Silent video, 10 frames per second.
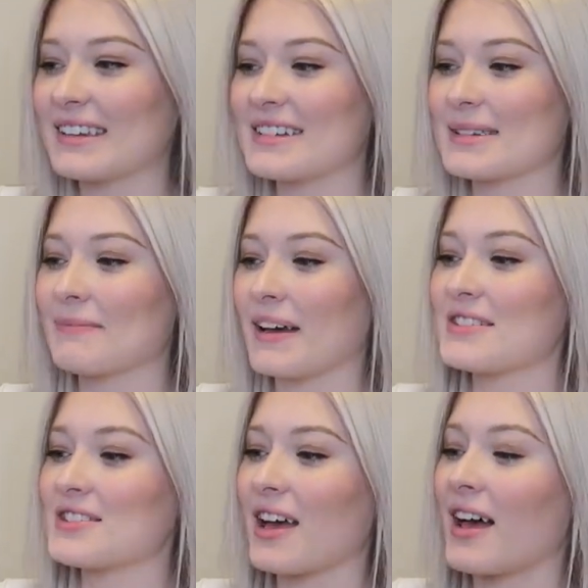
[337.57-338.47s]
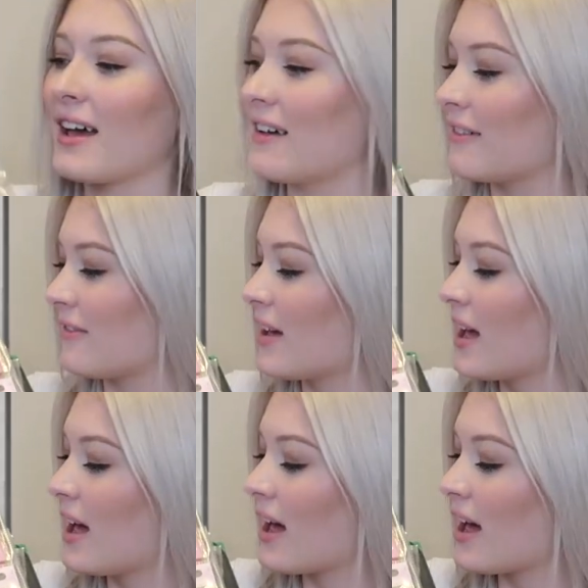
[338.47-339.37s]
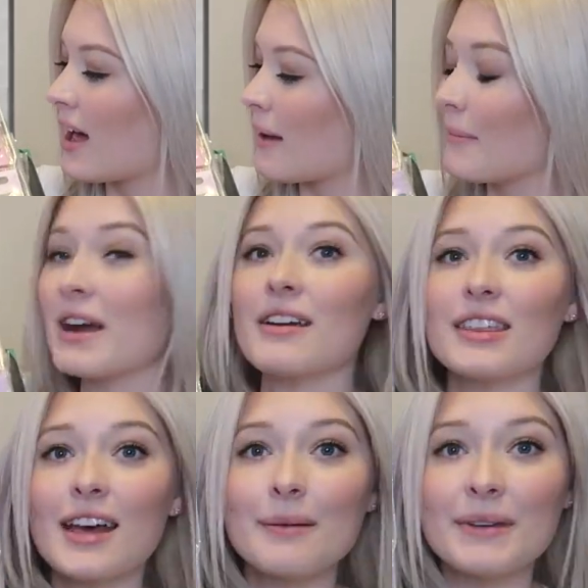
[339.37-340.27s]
There's a bunch of marathon